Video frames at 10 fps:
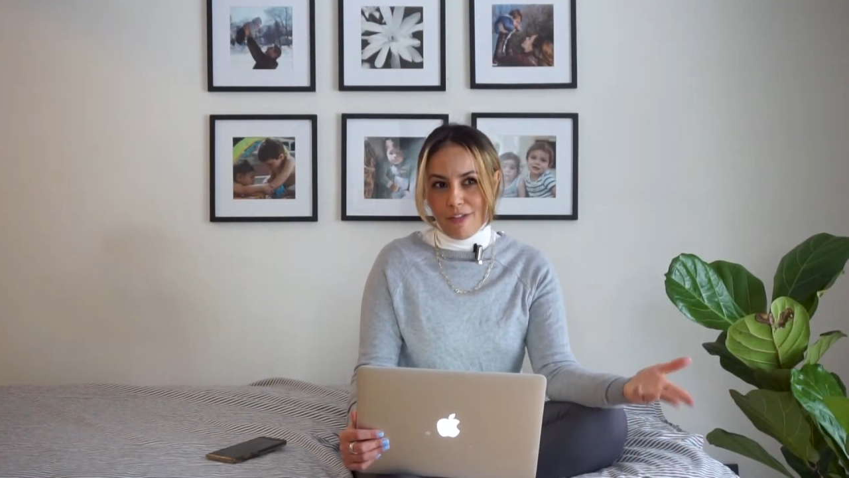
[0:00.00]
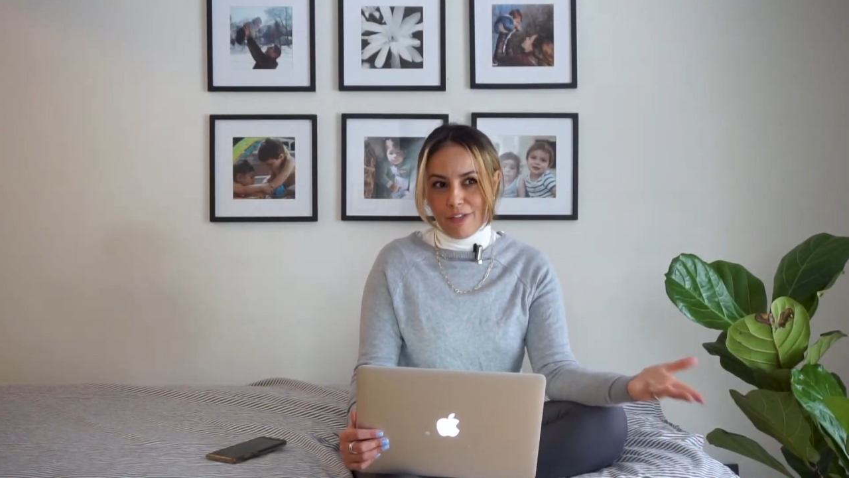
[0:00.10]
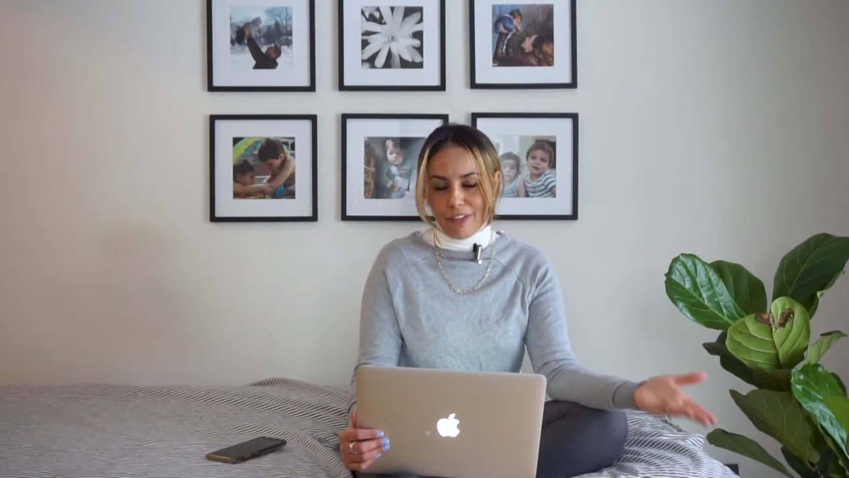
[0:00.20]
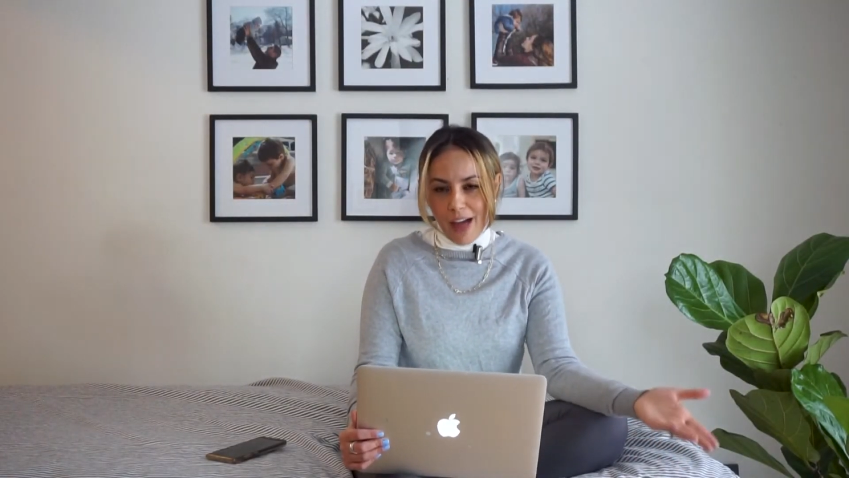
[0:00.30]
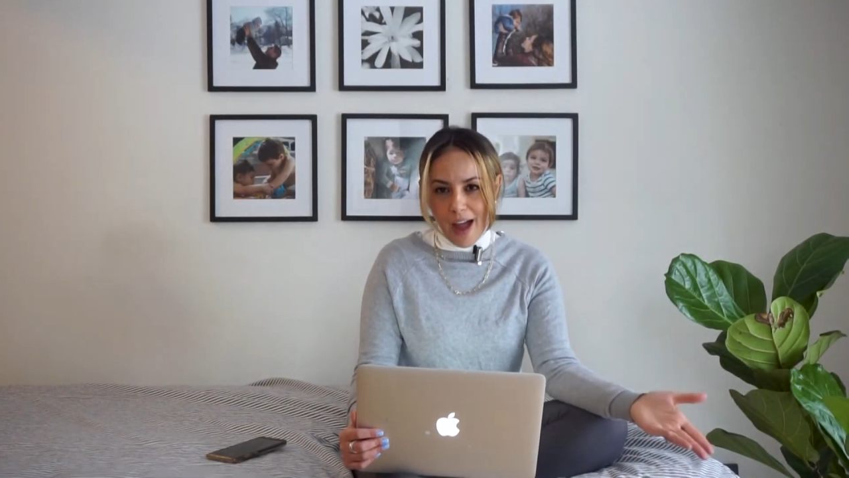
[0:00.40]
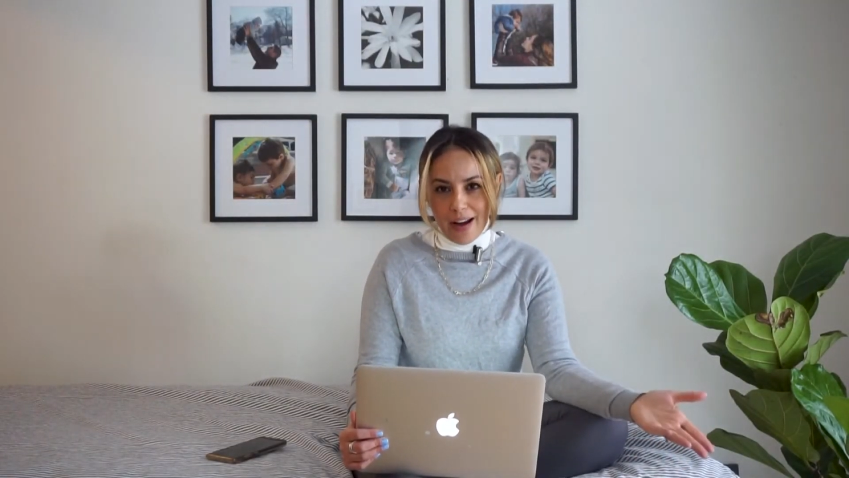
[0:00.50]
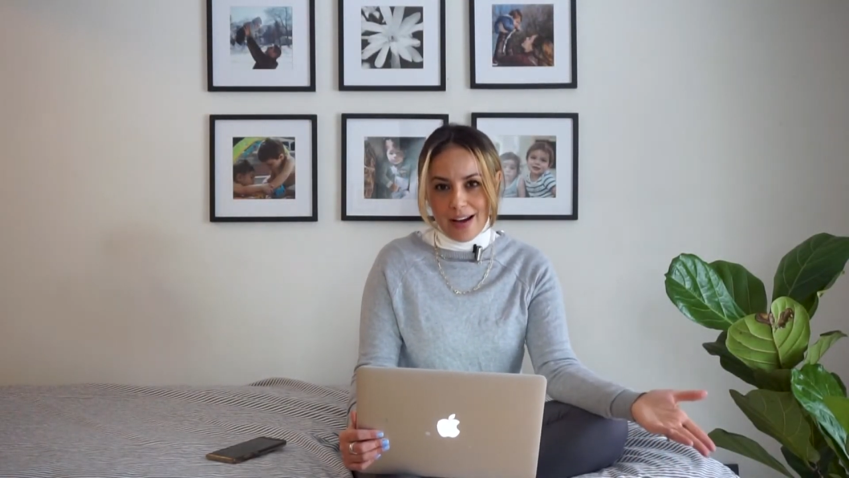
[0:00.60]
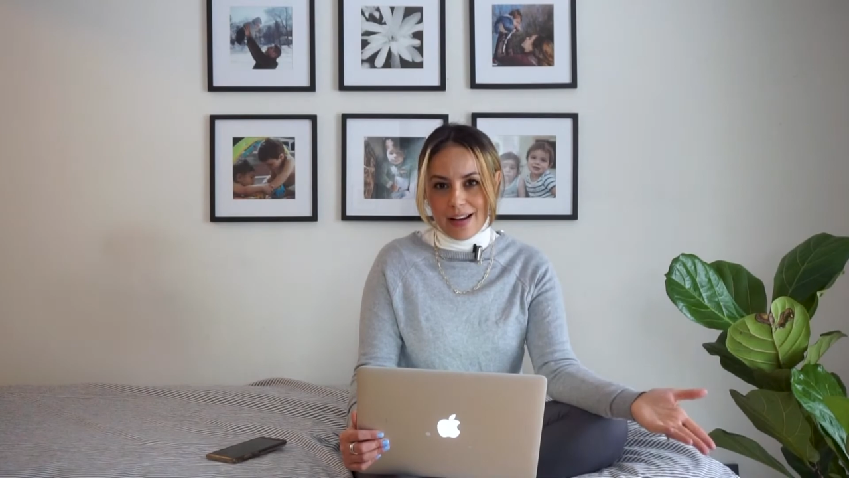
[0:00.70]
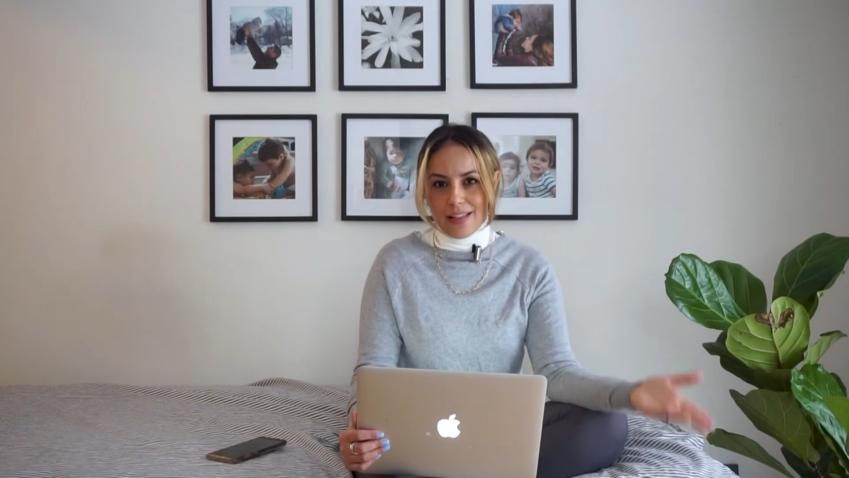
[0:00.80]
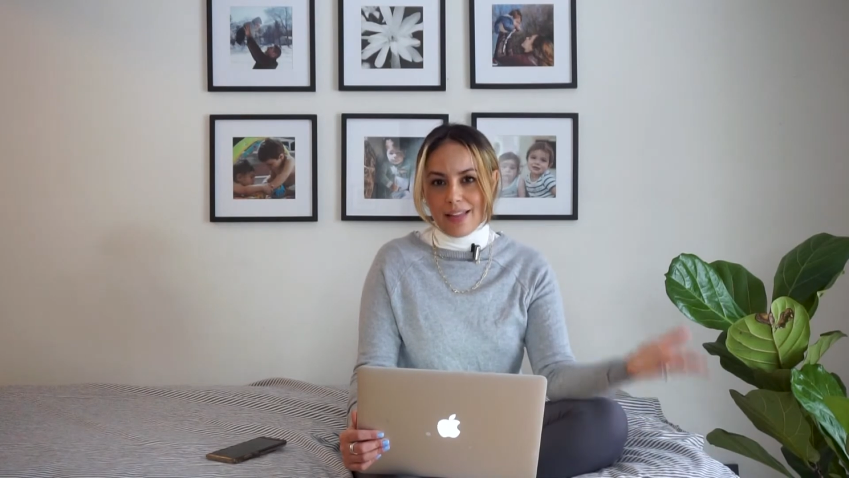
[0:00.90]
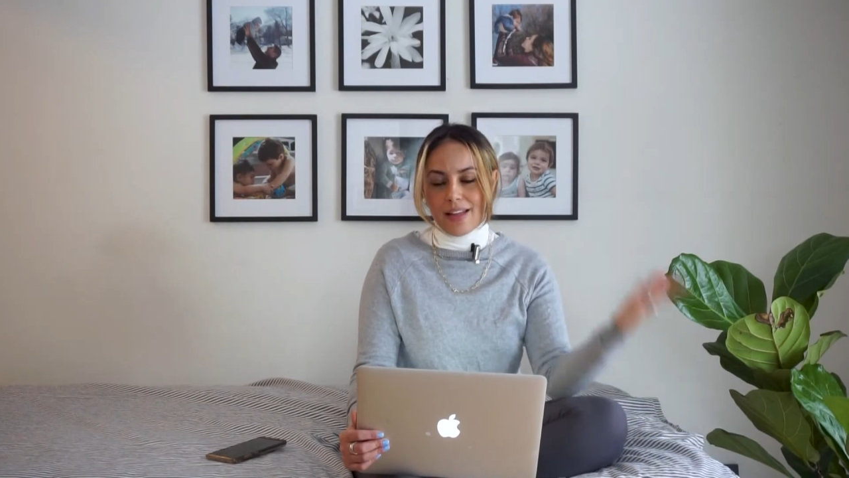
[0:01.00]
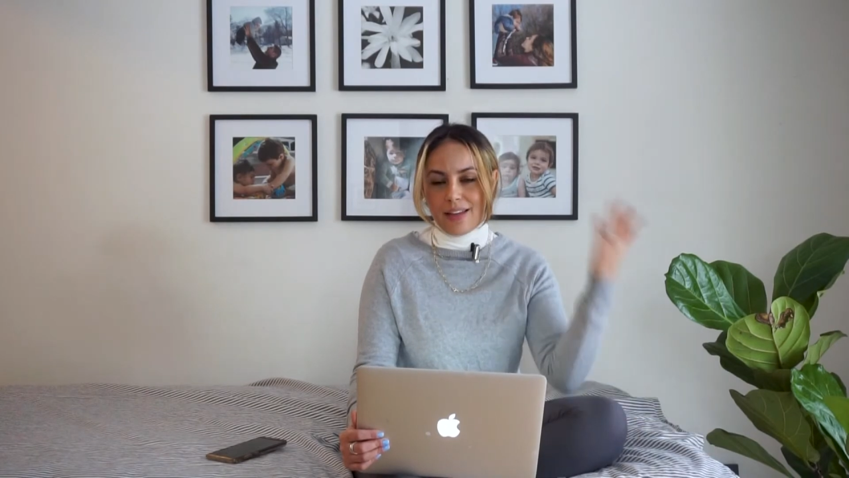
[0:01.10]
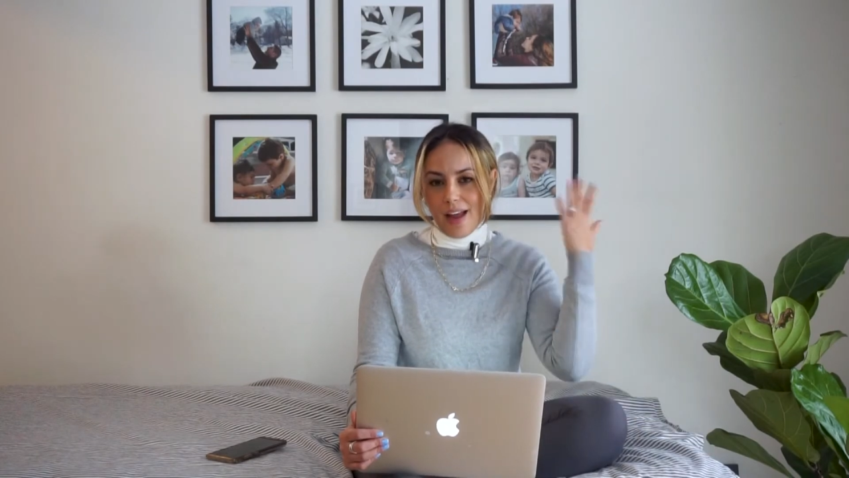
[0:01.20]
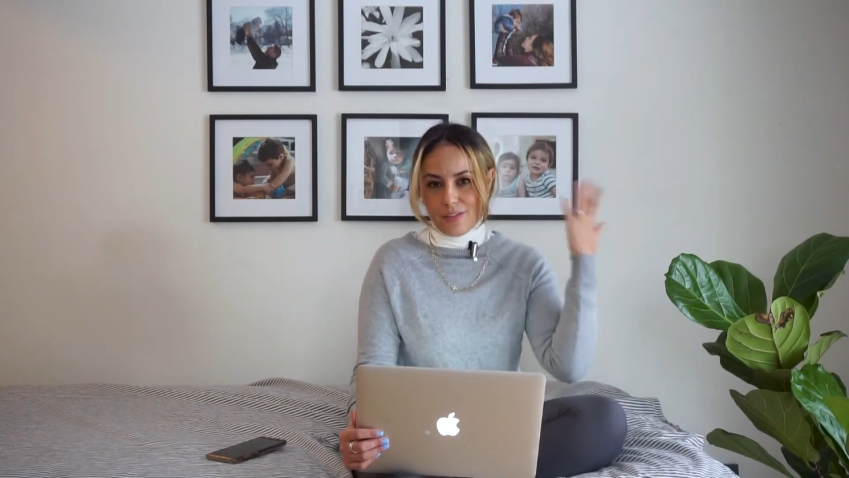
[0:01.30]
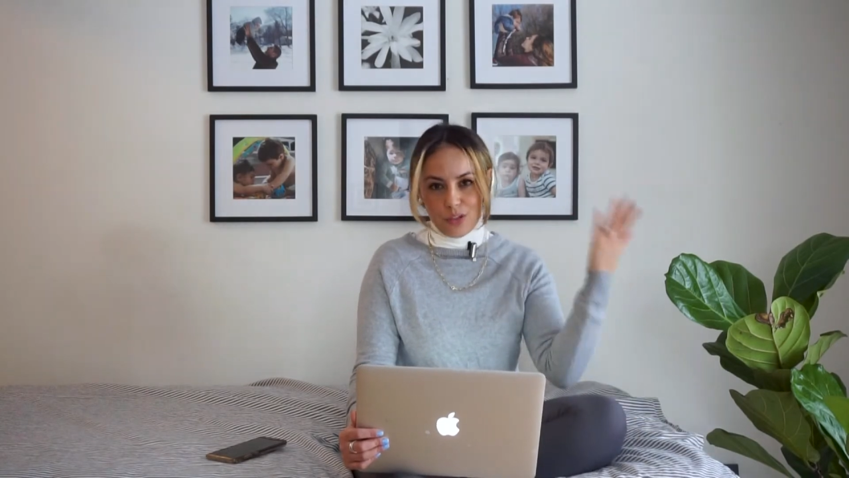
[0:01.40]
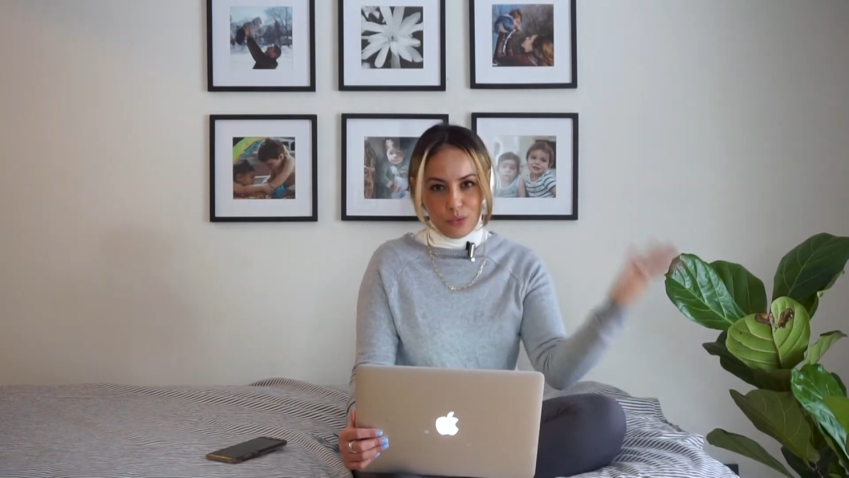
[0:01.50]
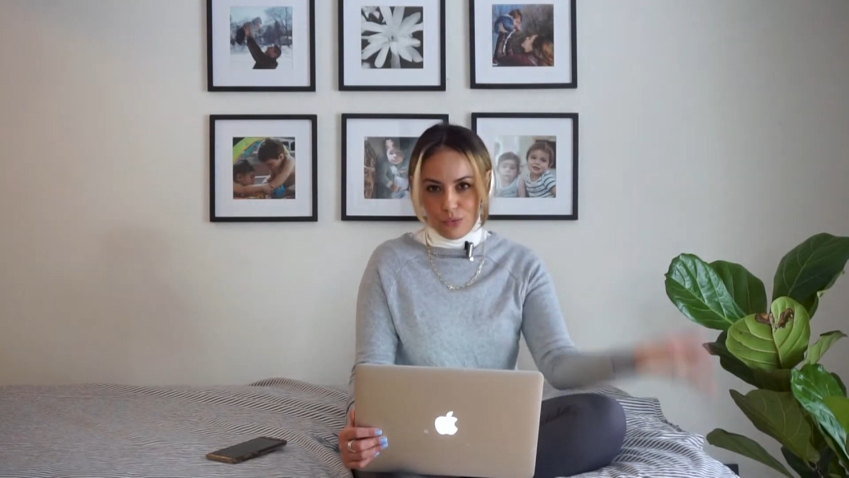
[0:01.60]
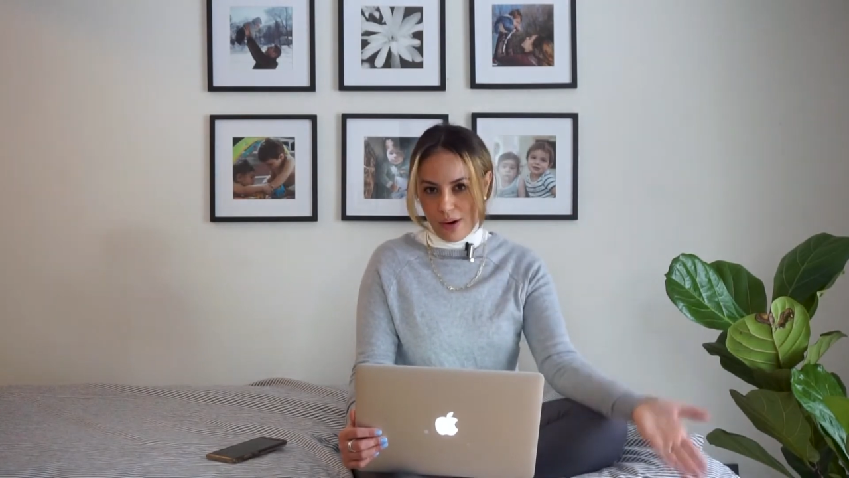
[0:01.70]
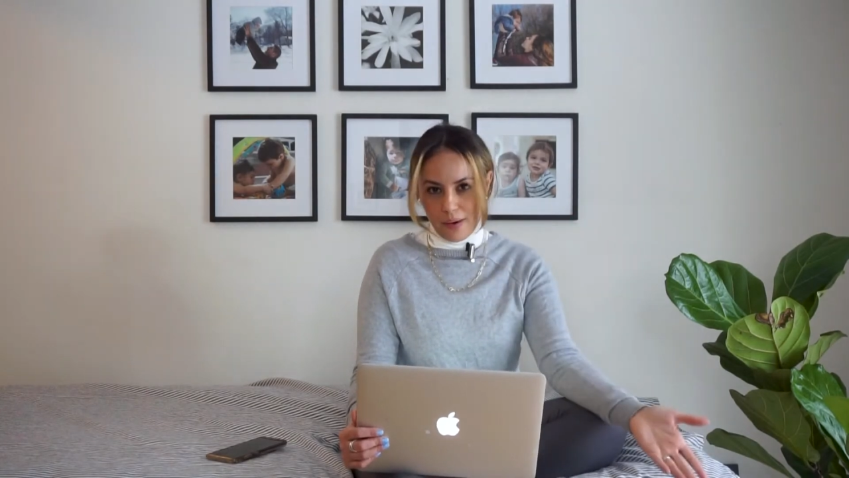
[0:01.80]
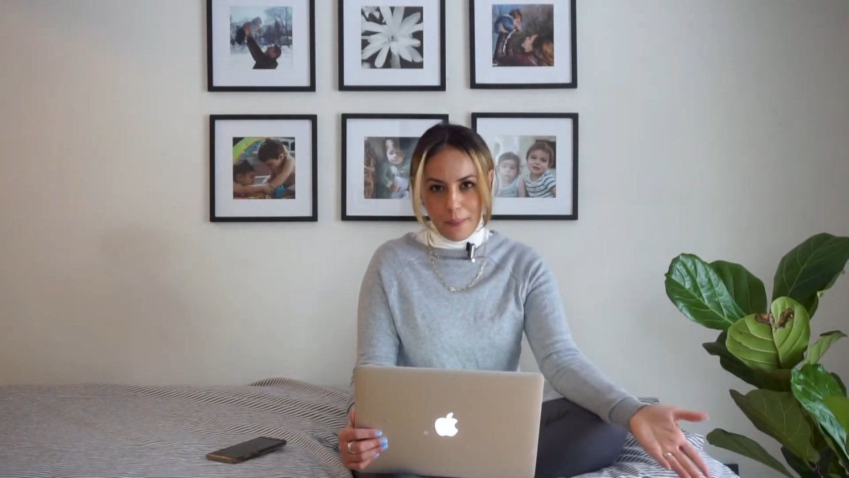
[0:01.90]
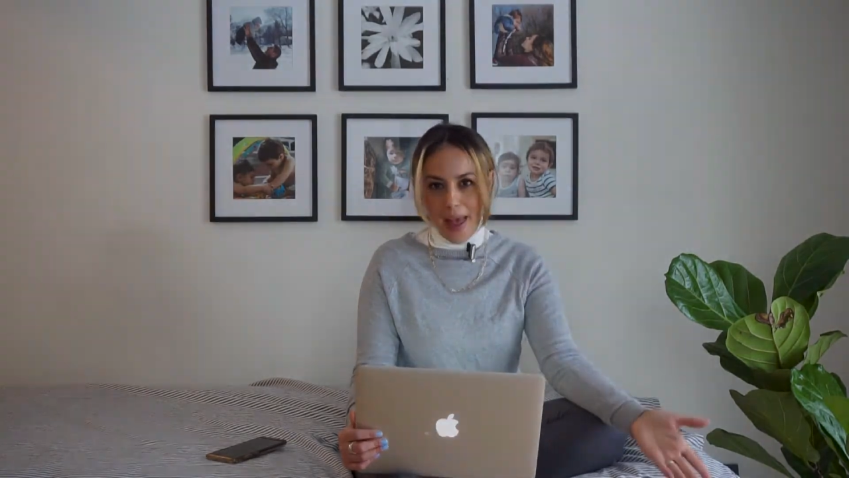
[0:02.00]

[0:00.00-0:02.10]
flying that they have to wear a